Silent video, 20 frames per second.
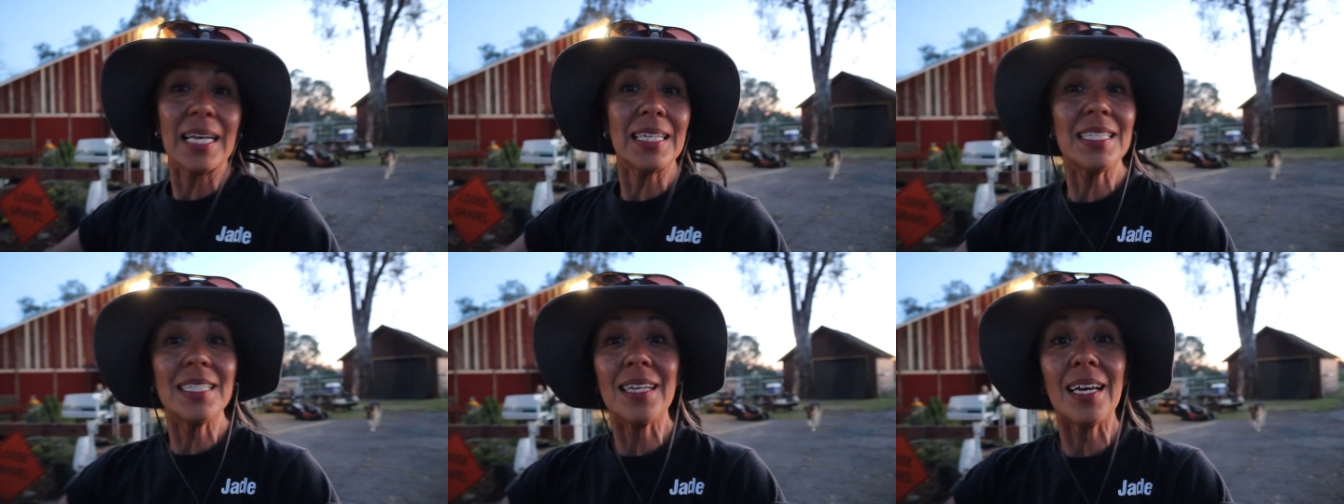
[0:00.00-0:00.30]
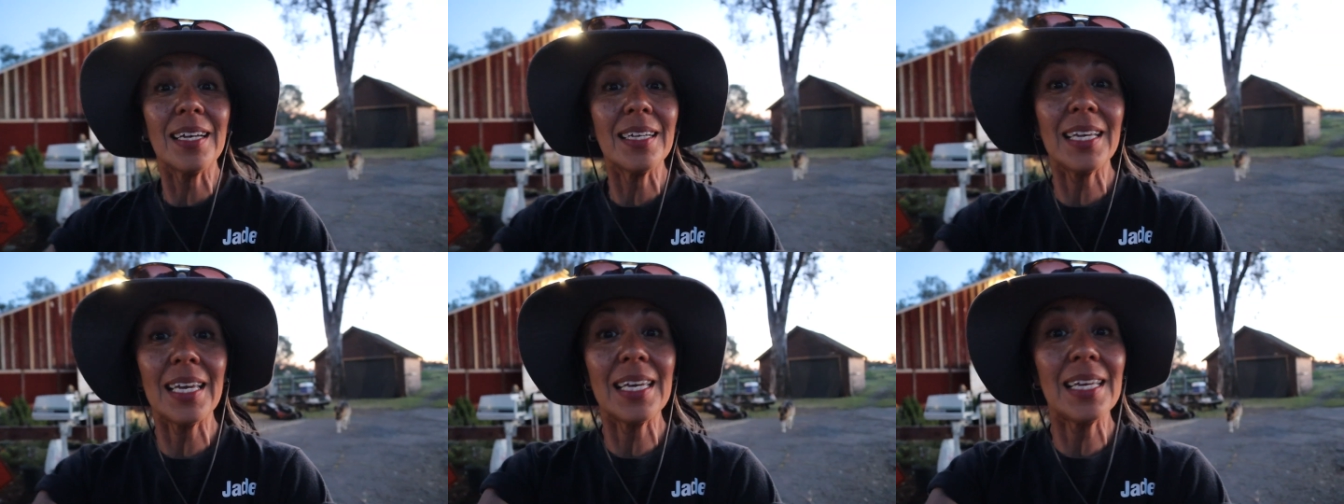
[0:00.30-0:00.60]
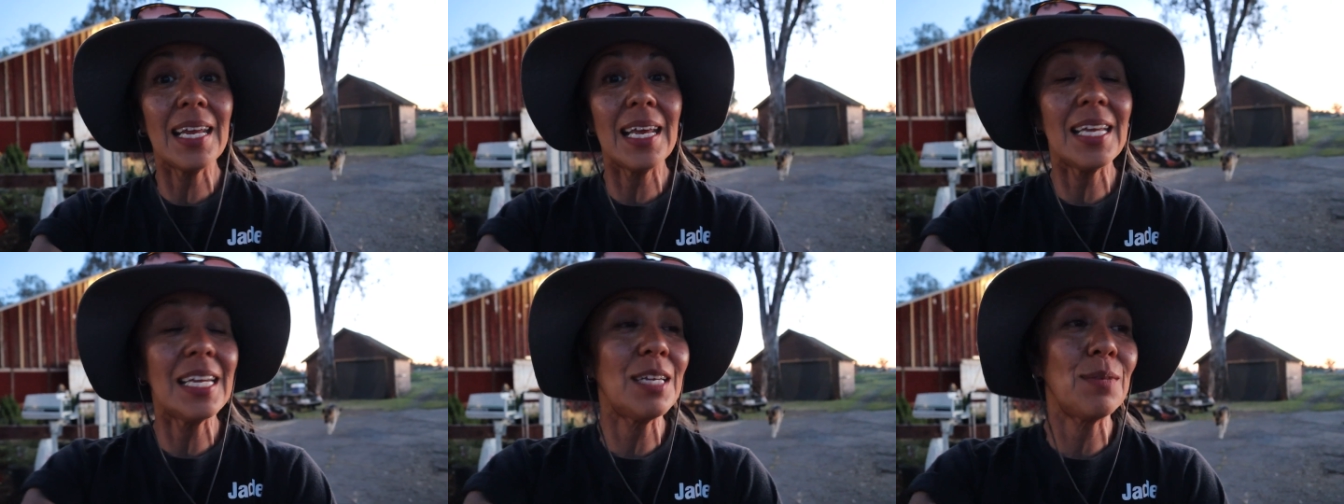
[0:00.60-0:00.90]
I did not
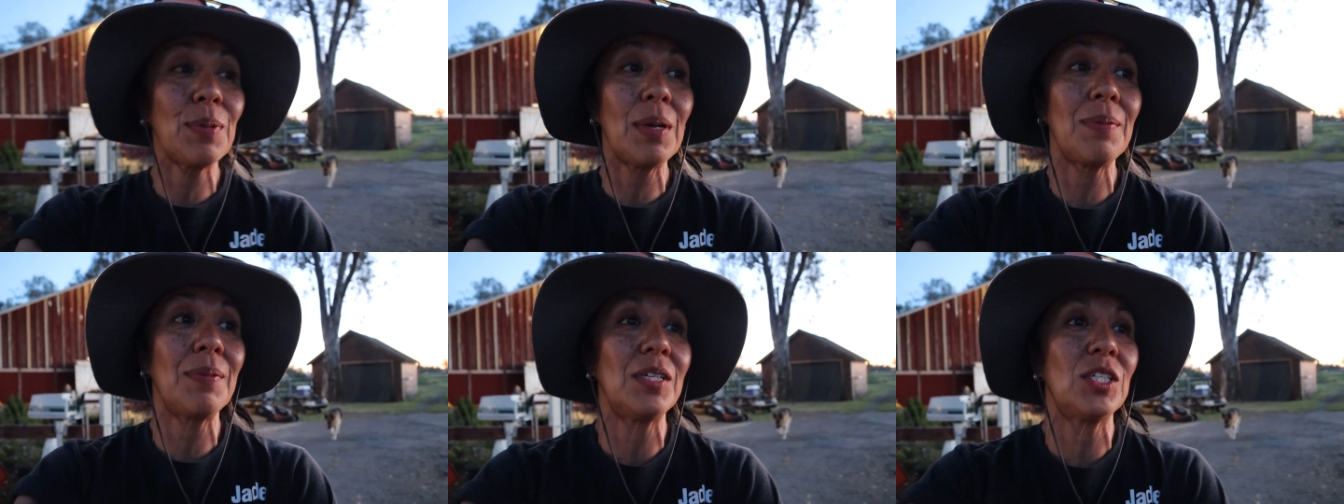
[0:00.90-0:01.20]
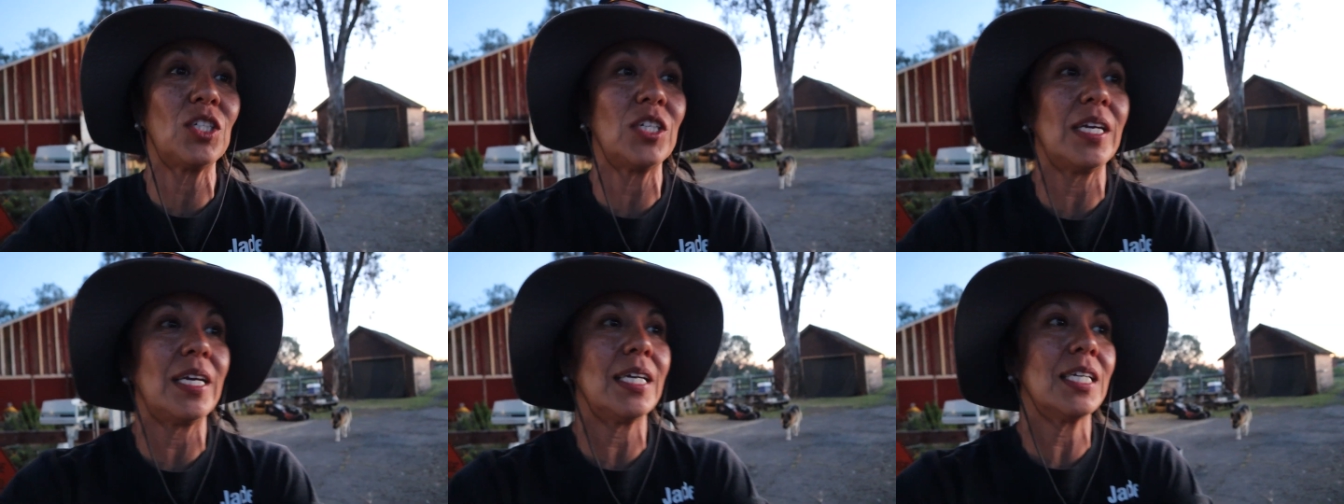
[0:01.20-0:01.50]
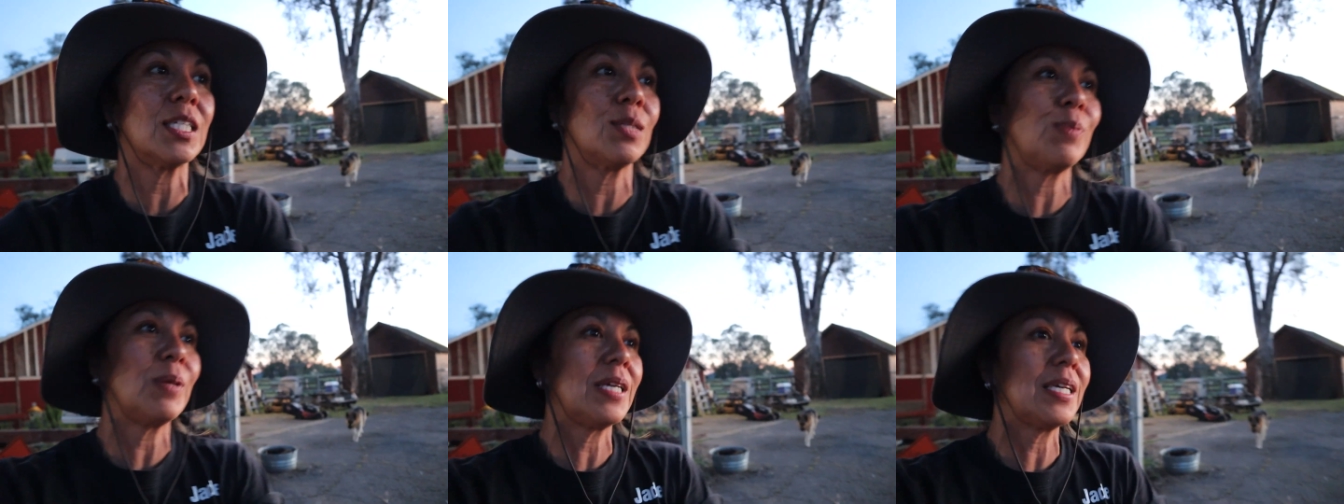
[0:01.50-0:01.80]
get any baby
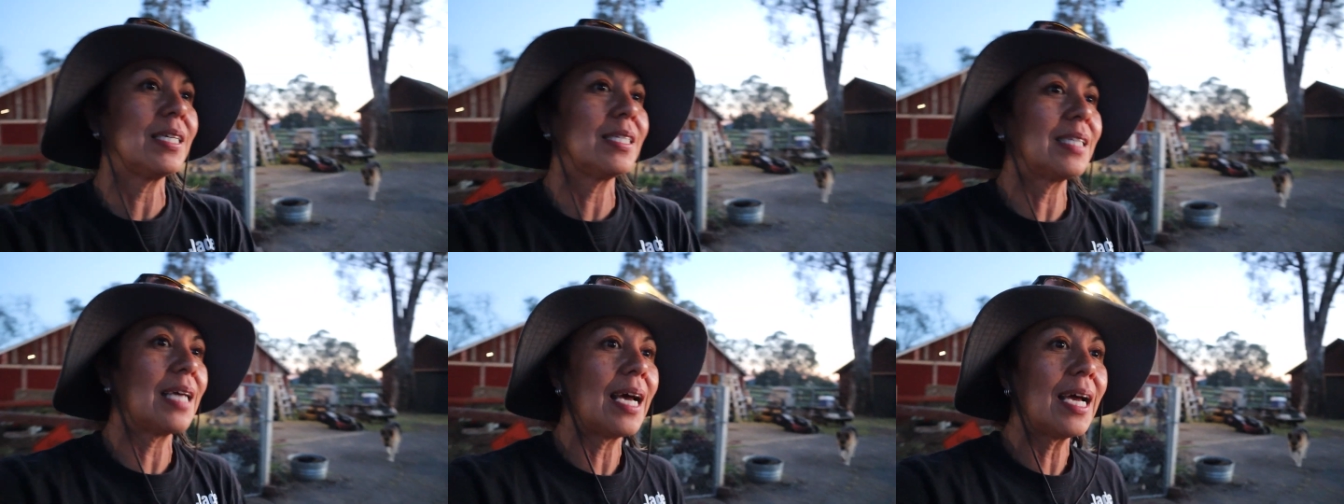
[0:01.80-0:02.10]
chicks because